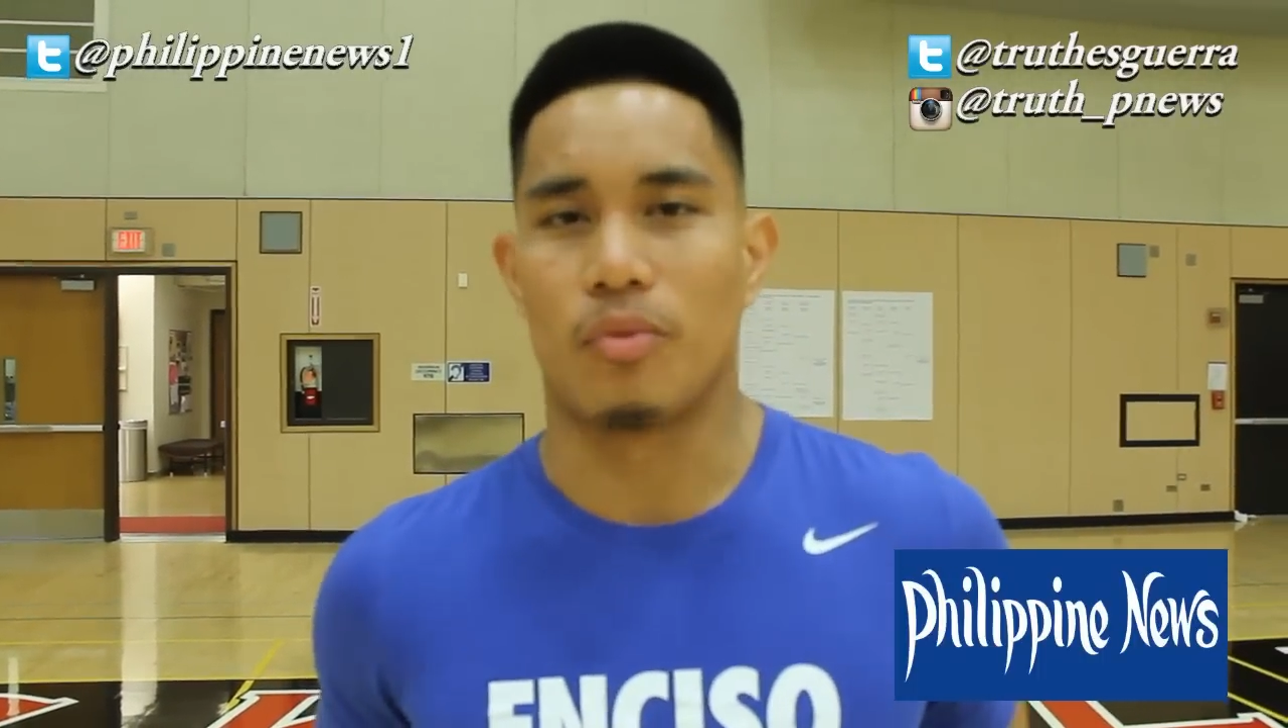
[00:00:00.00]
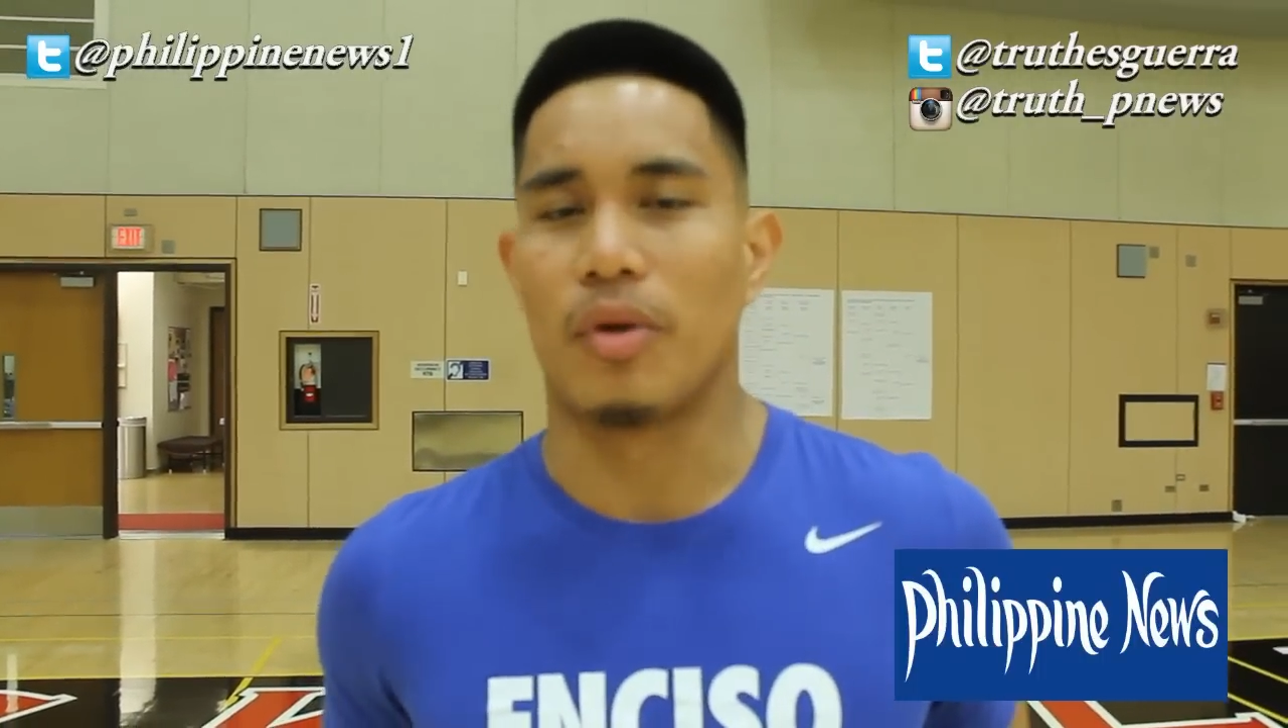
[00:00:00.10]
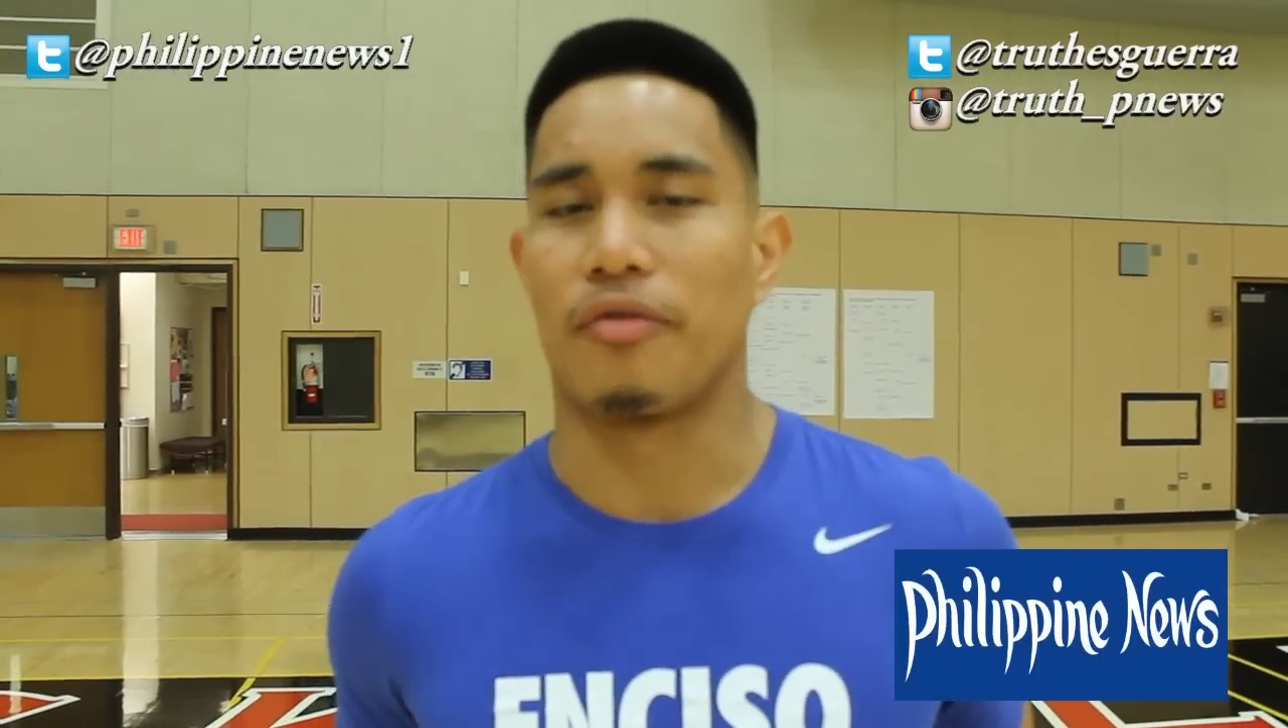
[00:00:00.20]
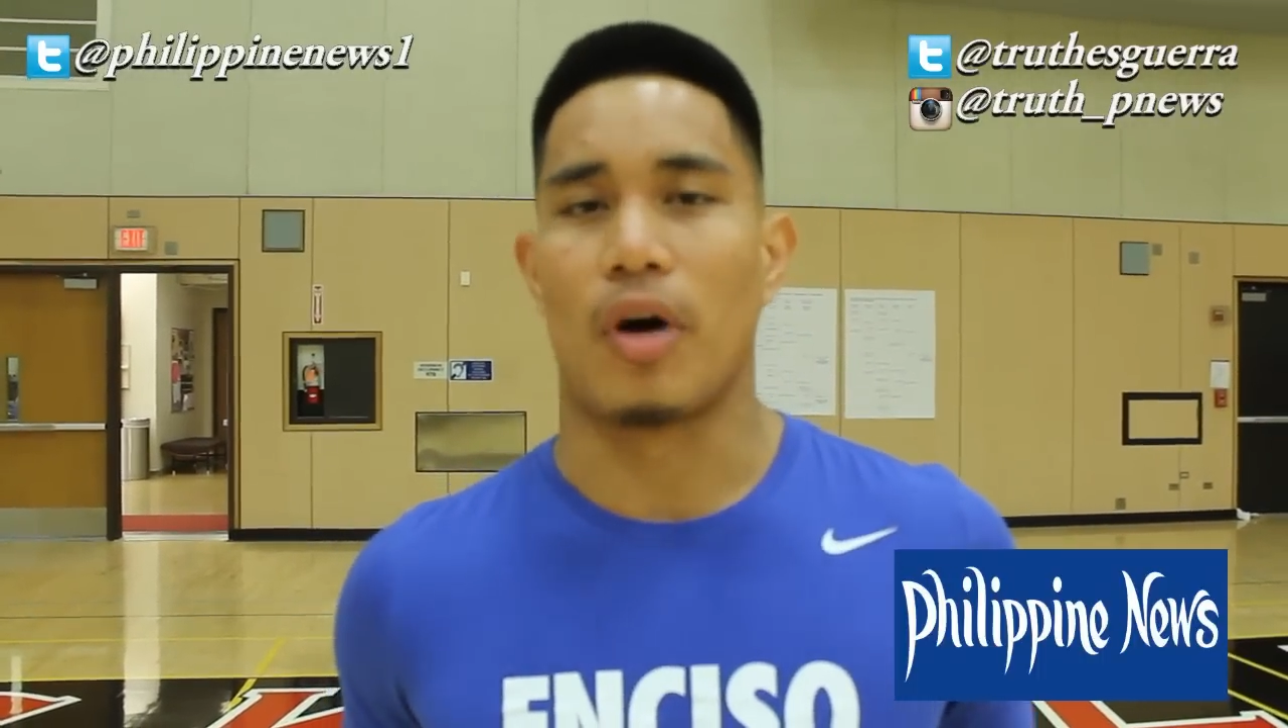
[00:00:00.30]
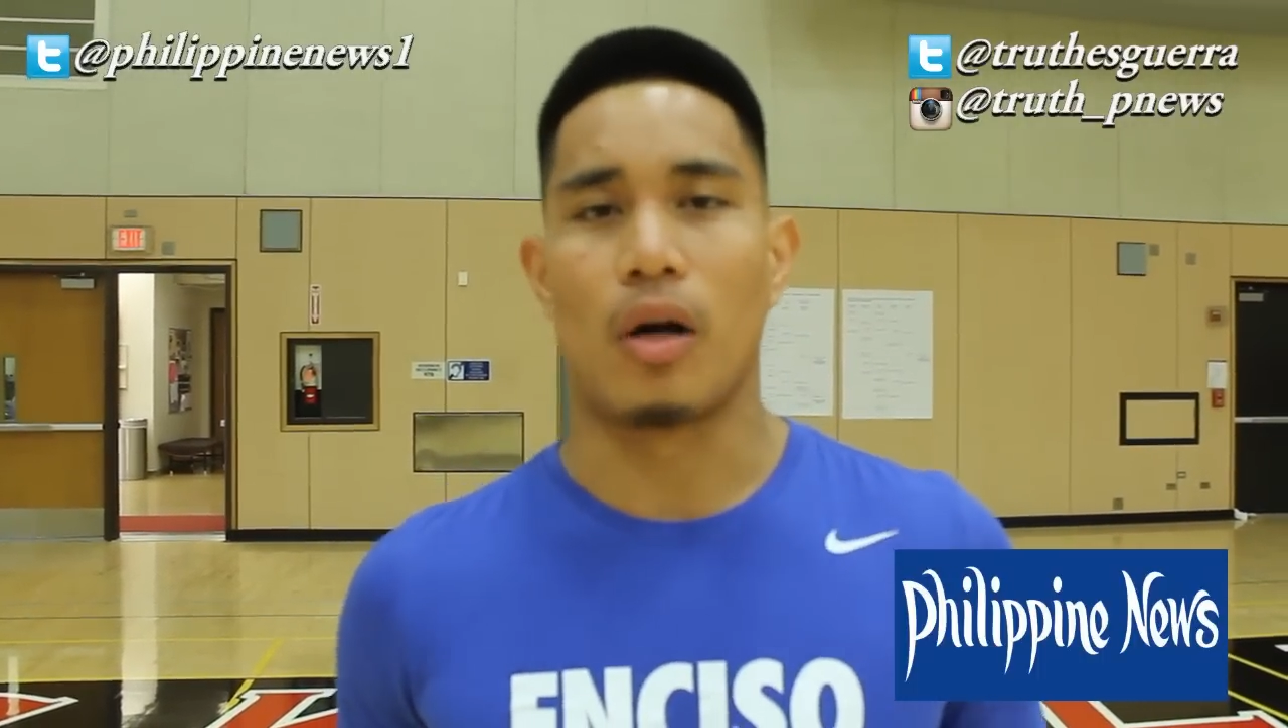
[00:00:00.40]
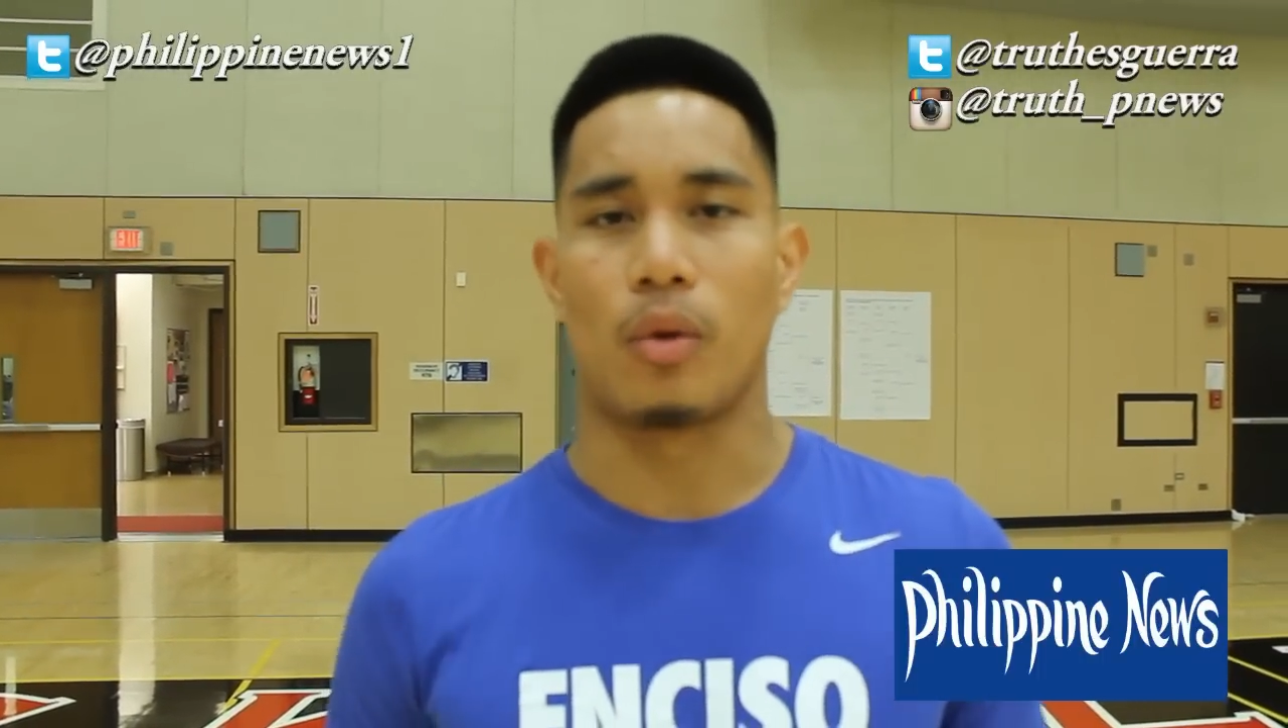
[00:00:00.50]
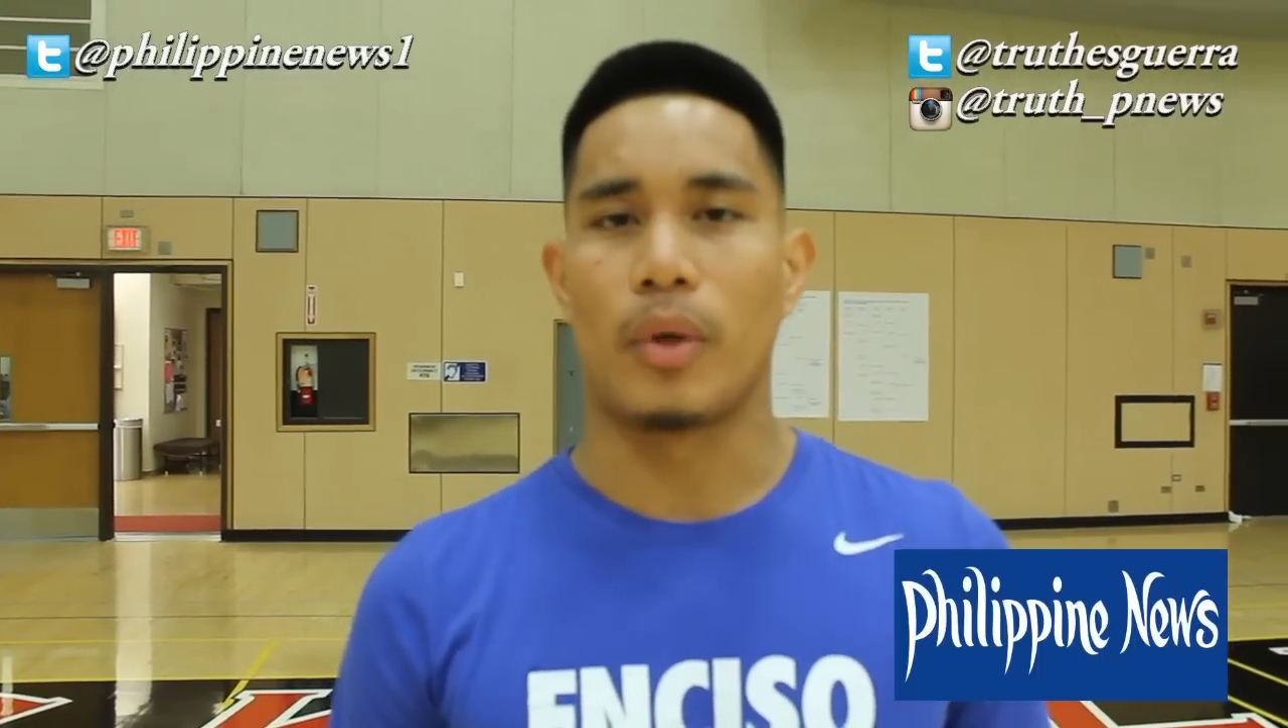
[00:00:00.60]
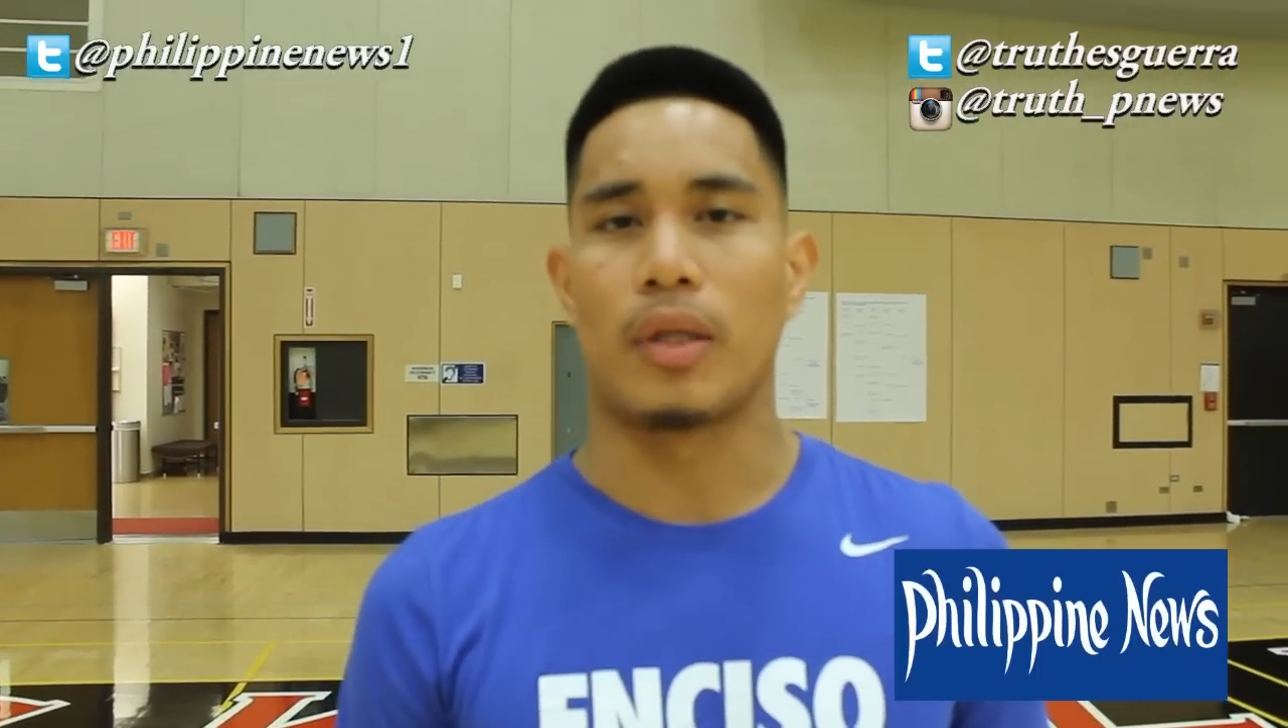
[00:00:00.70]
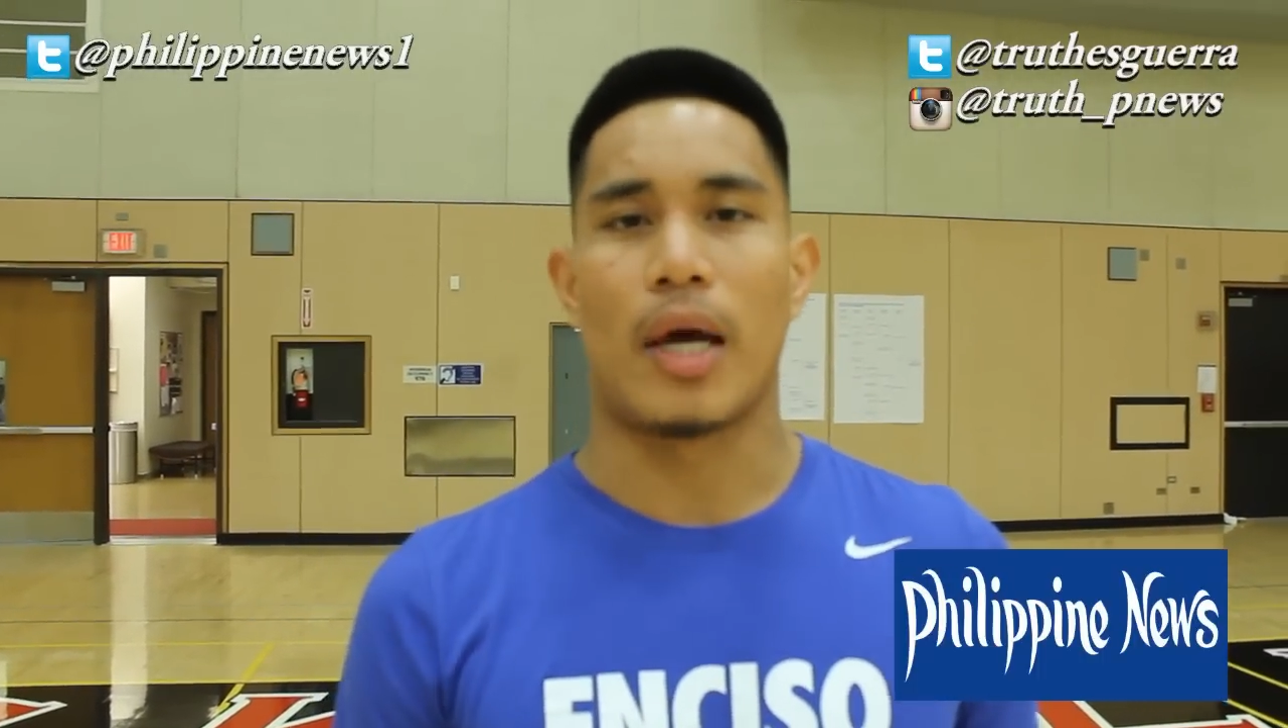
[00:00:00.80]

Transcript: who've been following,